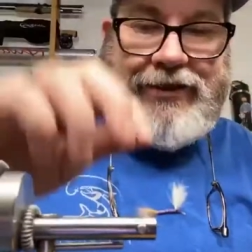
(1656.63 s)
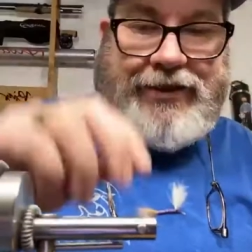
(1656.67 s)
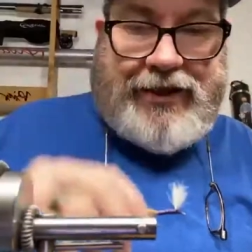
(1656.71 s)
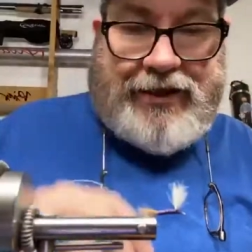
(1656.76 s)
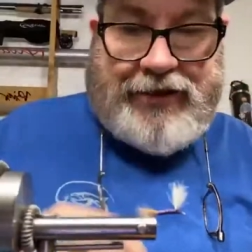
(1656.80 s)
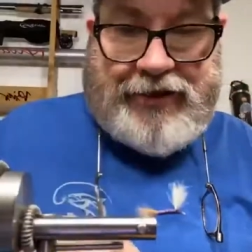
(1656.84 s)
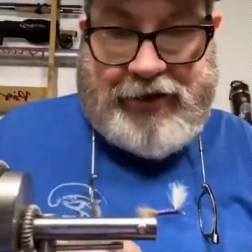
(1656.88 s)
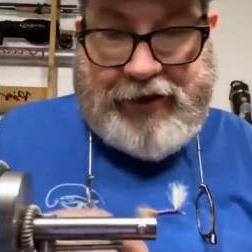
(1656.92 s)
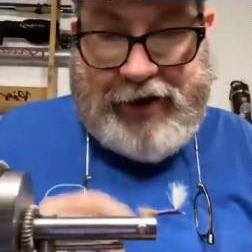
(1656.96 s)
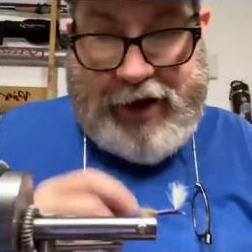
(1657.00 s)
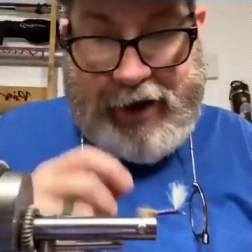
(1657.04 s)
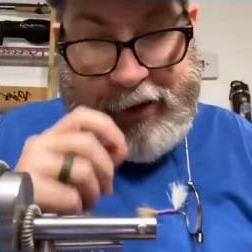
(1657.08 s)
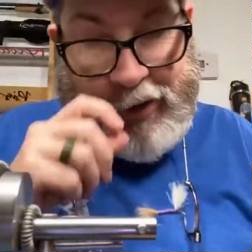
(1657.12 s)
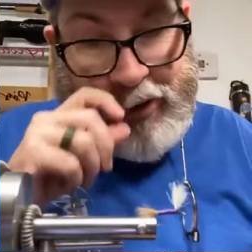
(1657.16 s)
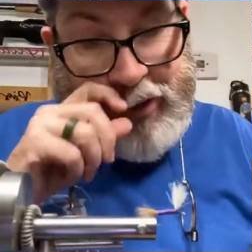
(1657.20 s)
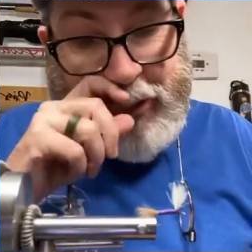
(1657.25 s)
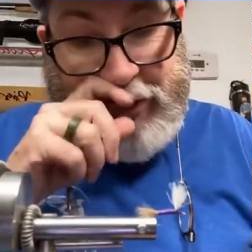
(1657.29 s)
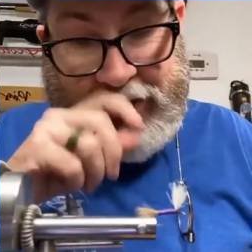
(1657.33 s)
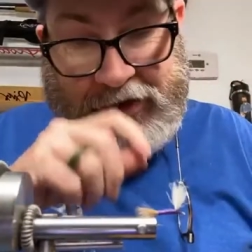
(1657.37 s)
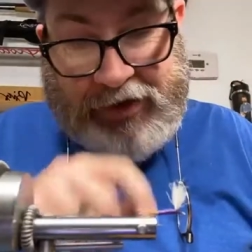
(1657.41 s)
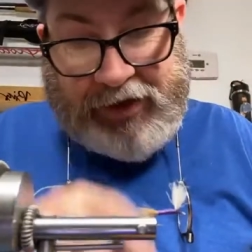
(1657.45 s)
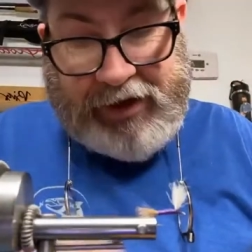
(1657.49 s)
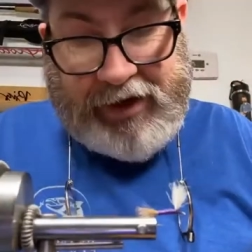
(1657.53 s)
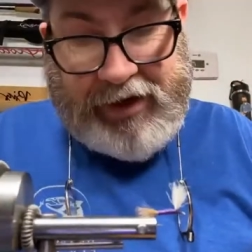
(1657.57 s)
down there, like
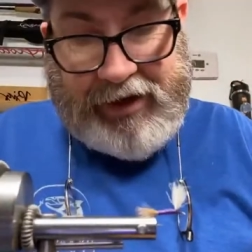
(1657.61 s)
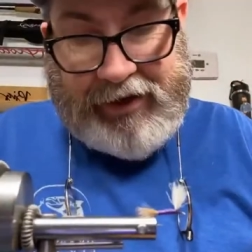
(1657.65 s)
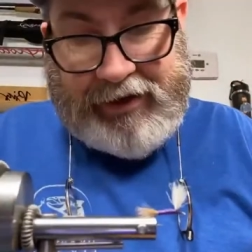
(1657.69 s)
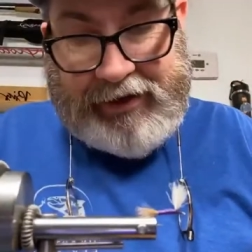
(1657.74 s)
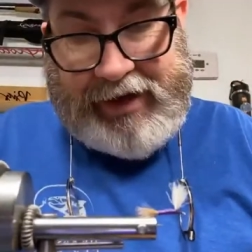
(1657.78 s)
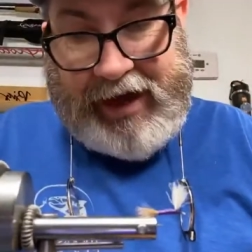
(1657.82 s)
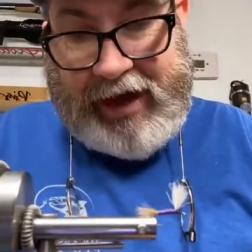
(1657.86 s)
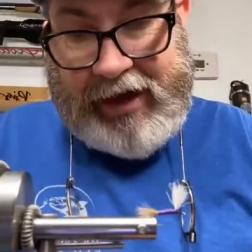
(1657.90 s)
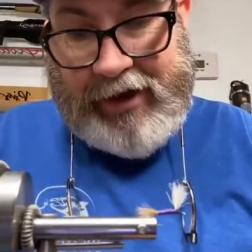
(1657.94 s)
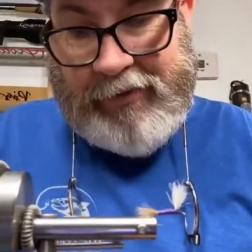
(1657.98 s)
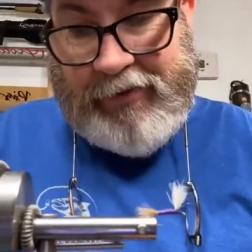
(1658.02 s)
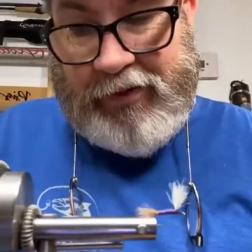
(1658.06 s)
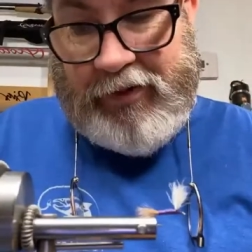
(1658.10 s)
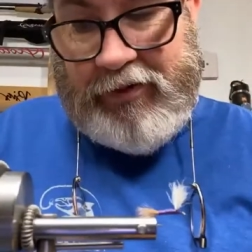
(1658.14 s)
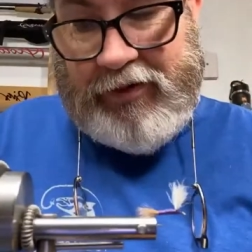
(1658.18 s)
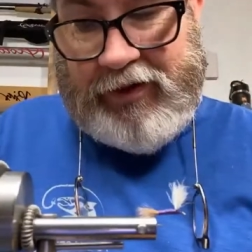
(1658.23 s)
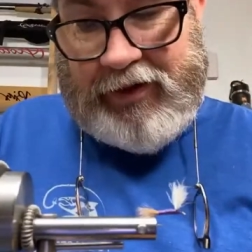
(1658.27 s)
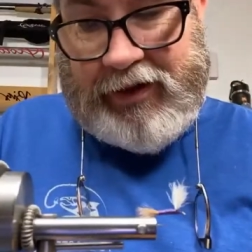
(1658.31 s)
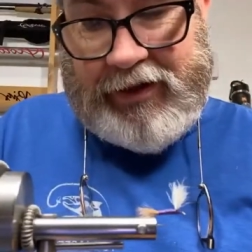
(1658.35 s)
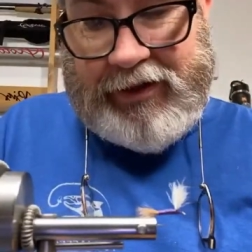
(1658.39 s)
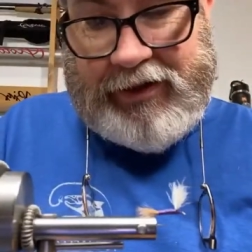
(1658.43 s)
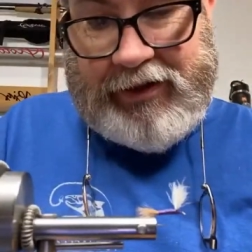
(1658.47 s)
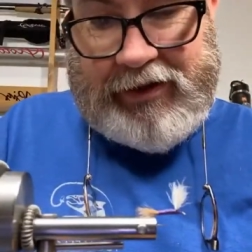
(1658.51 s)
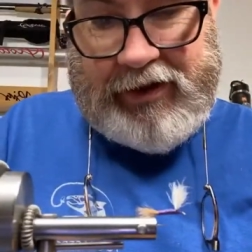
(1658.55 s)
Coosa and
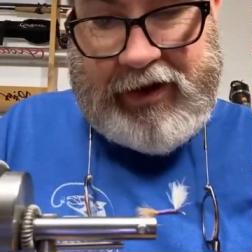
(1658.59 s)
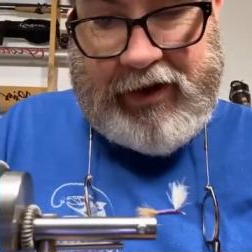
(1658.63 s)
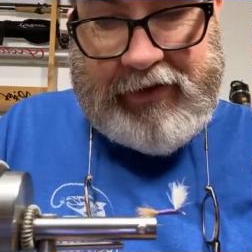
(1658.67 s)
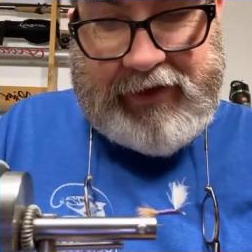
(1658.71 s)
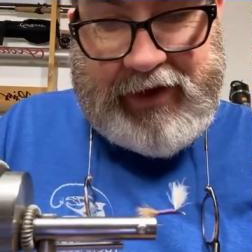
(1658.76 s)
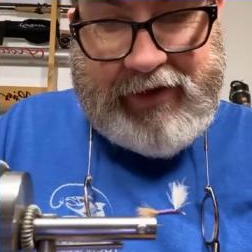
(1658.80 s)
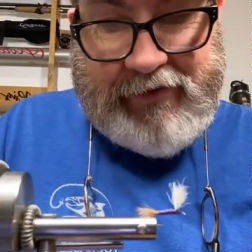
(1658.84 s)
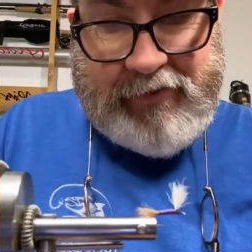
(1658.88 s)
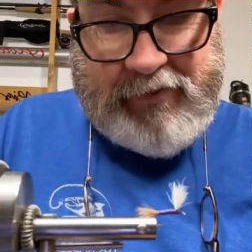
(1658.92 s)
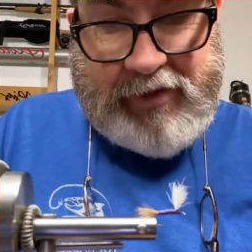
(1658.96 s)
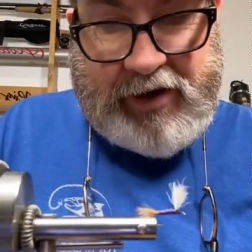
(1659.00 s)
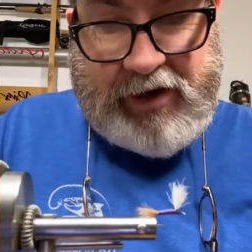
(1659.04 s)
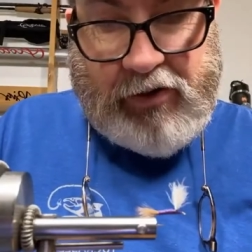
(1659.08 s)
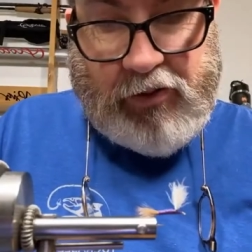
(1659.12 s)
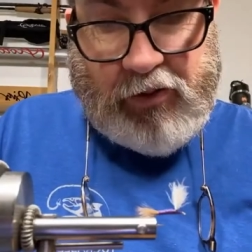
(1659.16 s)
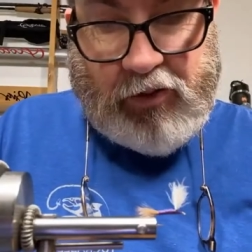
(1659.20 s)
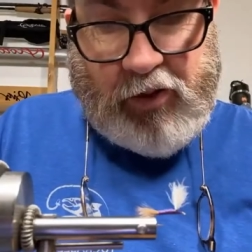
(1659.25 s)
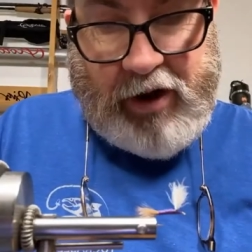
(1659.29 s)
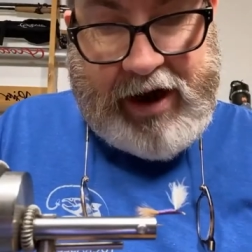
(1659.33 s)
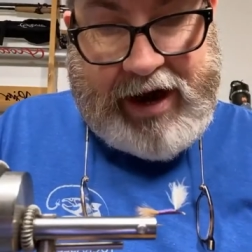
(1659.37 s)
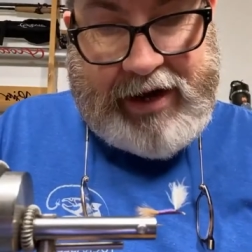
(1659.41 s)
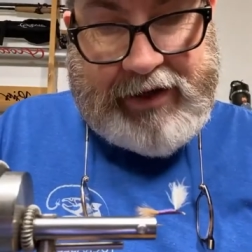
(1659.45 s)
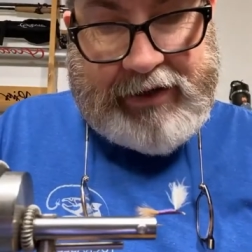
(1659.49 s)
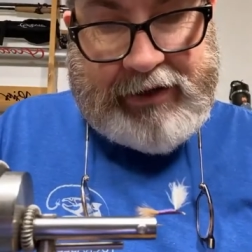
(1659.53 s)
Tallapoosa and stuff. That would be
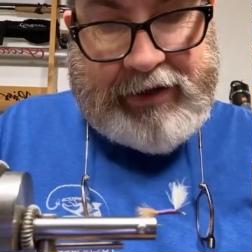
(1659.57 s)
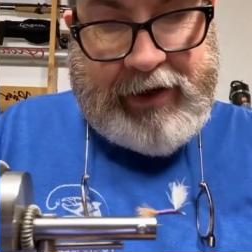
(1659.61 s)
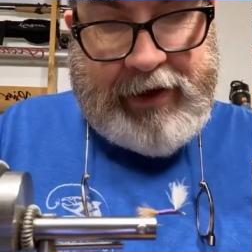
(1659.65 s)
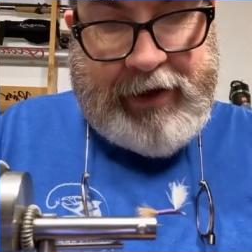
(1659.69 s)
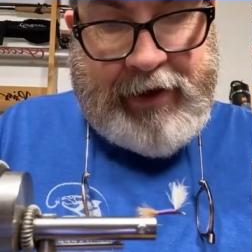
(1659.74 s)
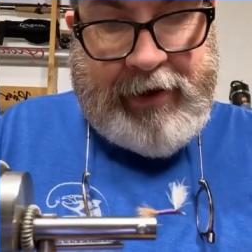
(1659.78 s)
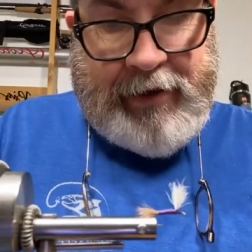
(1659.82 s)
great.